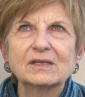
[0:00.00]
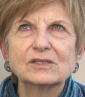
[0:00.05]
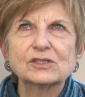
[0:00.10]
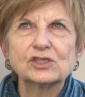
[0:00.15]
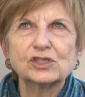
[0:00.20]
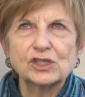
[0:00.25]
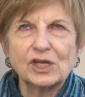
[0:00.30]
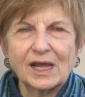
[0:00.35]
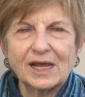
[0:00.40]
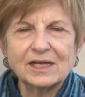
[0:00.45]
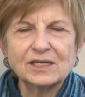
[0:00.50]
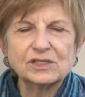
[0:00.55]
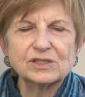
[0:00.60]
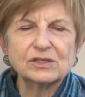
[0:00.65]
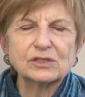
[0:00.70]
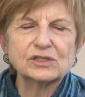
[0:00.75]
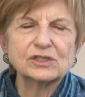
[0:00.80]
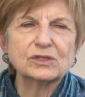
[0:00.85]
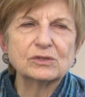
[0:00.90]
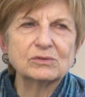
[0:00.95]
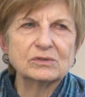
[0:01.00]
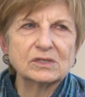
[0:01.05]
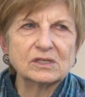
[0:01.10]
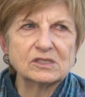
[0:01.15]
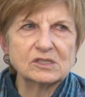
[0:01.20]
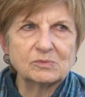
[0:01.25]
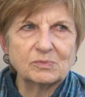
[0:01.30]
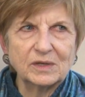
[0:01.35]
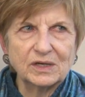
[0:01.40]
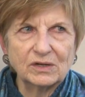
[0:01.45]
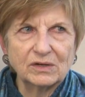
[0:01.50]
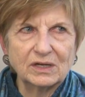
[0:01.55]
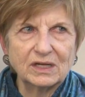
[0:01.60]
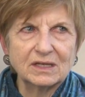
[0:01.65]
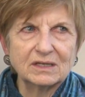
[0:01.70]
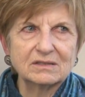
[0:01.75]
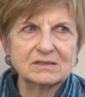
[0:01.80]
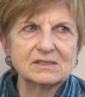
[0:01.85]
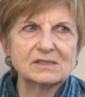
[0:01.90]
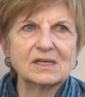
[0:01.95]
change the student
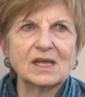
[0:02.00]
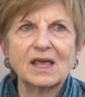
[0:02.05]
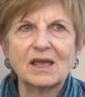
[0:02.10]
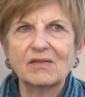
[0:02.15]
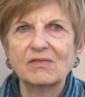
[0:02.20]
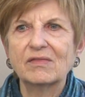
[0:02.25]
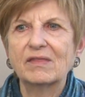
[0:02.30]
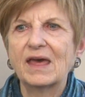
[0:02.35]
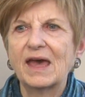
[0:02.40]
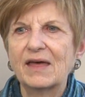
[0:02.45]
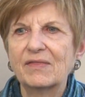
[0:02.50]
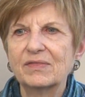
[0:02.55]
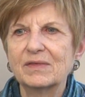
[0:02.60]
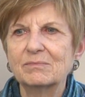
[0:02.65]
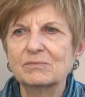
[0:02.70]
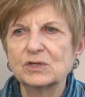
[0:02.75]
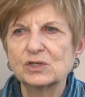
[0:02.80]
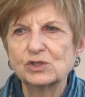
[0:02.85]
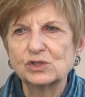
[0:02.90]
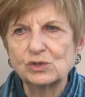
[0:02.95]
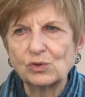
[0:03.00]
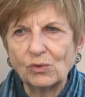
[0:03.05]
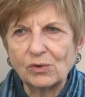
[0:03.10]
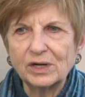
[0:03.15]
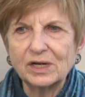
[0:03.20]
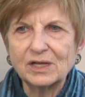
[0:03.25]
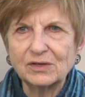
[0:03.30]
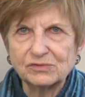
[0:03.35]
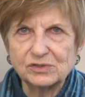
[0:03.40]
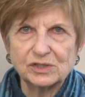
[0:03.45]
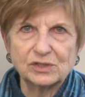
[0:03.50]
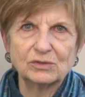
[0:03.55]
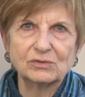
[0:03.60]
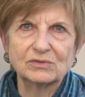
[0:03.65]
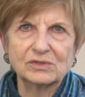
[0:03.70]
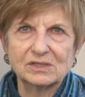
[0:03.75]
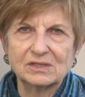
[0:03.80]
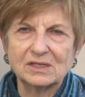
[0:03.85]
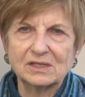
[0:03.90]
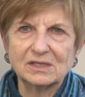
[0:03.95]
experience, and that the majority of
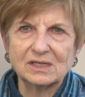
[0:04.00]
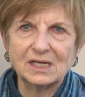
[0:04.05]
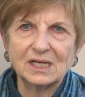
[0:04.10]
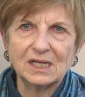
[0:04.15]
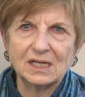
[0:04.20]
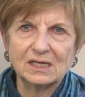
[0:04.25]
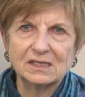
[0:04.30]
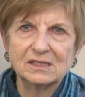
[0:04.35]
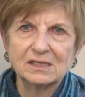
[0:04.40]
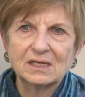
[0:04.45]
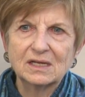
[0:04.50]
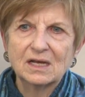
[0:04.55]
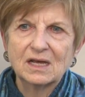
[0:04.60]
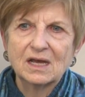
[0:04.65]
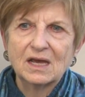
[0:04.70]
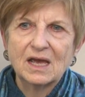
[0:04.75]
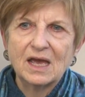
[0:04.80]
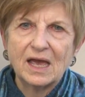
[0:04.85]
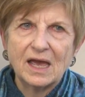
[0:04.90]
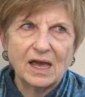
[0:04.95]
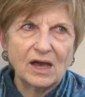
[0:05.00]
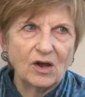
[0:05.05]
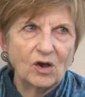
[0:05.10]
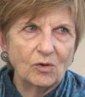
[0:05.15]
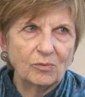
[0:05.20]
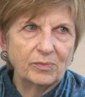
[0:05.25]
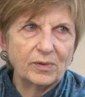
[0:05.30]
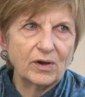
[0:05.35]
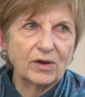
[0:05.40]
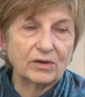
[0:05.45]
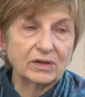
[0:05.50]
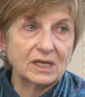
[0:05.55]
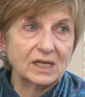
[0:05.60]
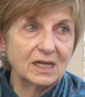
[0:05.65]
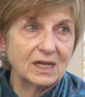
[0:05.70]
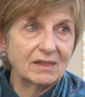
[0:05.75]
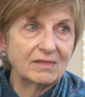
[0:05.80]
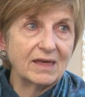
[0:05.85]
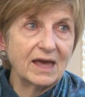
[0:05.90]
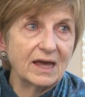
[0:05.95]
students that need help are
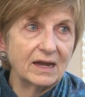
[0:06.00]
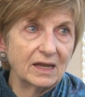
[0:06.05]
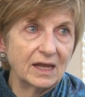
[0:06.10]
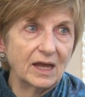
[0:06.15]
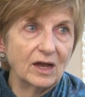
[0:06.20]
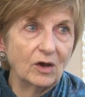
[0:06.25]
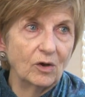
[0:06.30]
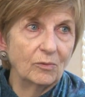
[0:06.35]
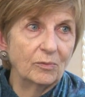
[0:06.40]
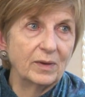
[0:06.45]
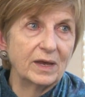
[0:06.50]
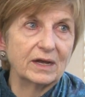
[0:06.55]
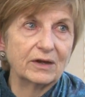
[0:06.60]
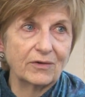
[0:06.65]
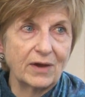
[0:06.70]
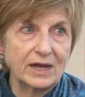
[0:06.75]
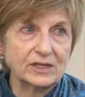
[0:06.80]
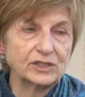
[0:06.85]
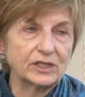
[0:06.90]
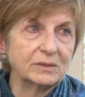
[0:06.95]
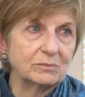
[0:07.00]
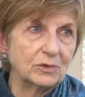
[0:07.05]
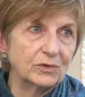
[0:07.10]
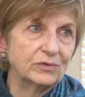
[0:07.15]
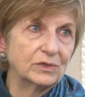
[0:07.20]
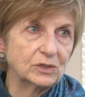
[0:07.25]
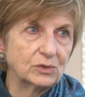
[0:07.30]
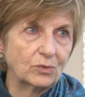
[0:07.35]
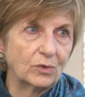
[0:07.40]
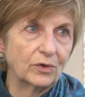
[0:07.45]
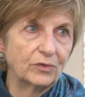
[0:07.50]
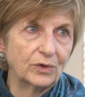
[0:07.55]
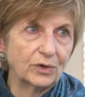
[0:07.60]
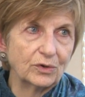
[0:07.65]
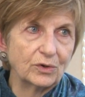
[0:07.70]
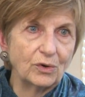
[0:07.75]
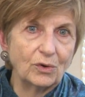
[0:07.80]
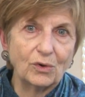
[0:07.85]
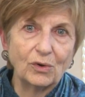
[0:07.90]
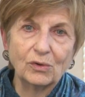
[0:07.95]
getting that help and are actually moving toward their
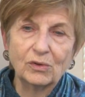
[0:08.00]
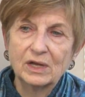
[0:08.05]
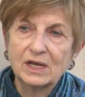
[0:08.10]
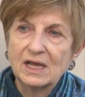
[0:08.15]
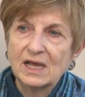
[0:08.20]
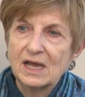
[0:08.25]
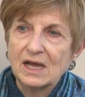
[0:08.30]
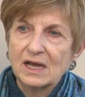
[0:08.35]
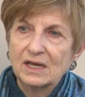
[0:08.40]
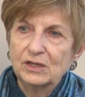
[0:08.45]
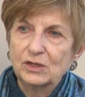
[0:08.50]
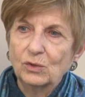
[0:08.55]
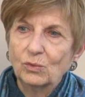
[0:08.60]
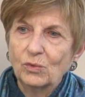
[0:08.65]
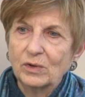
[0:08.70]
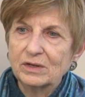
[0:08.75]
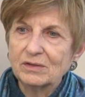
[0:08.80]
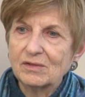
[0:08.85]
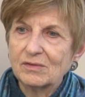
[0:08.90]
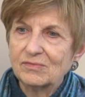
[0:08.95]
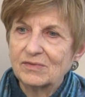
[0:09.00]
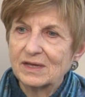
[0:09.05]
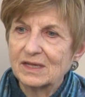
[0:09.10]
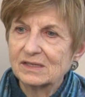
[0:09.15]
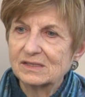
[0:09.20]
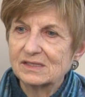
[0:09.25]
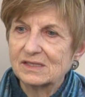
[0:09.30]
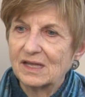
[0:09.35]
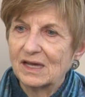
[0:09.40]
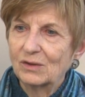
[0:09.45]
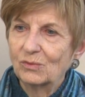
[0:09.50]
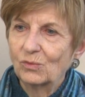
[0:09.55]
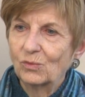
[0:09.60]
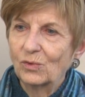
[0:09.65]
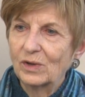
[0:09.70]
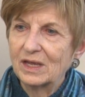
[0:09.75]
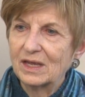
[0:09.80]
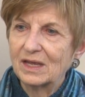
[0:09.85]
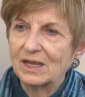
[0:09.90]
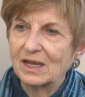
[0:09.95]
goal. You know, one of the things that
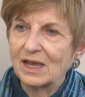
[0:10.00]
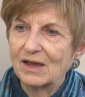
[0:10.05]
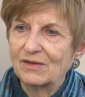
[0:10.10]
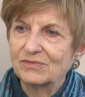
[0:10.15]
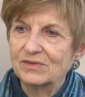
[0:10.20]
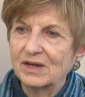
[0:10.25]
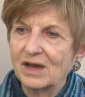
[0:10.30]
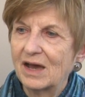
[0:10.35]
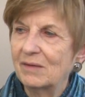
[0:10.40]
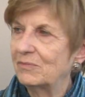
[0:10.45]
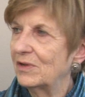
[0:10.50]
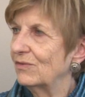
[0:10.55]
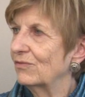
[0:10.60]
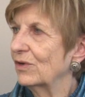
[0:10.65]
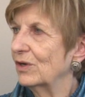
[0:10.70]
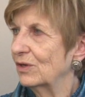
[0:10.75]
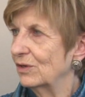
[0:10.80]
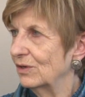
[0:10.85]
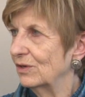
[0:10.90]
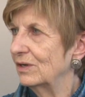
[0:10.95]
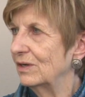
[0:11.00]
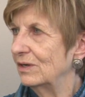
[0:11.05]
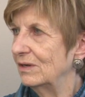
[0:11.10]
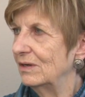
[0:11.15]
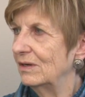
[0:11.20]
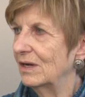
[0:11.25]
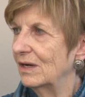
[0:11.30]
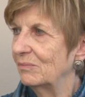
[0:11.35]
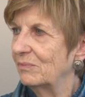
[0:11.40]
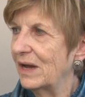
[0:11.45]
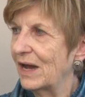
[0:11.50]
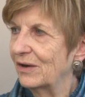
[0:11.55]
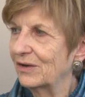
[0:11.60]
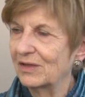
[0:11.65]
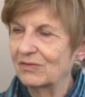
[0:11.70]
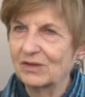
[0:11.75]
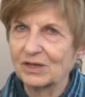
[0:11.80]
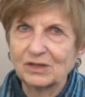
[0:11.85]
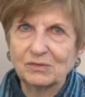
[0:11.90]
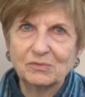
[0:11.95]
we have not been very good about
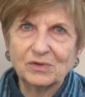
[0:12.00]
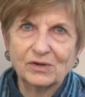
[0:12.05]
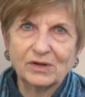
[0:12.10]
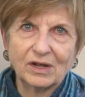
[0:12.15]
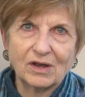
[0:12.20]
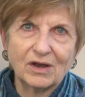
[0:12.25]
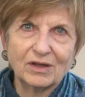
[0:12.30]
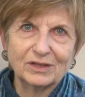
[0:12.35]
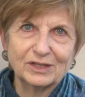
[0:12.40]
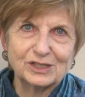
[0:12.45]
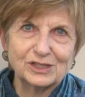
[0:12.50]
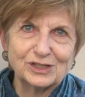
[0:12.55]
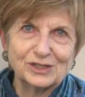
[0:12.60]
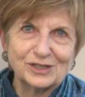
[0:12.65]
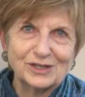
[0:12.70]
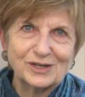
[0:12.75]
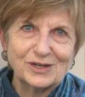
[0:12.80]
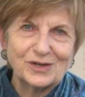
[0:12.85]
in the community college